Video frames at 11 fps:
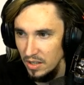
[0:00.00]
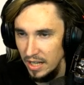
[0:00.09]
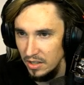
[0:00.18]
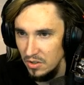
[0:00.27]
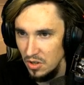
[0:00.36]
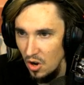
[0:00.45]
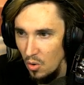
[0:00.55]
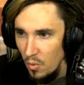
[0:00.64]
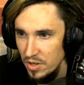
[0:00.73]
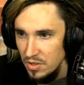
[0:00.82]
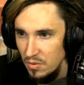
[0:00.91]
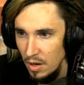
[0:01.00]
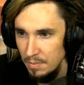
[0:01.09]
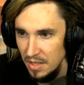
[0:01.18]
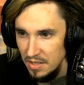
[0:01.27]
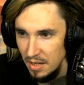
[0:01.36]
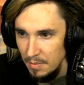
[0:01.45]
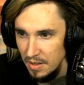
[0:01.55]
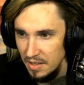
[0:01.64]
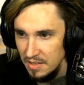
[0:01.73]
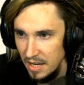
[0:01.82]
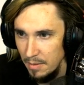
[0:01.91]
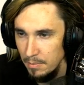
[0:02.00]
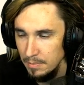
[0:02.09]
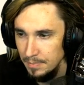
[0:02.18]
like, there's always new updates coming to this game.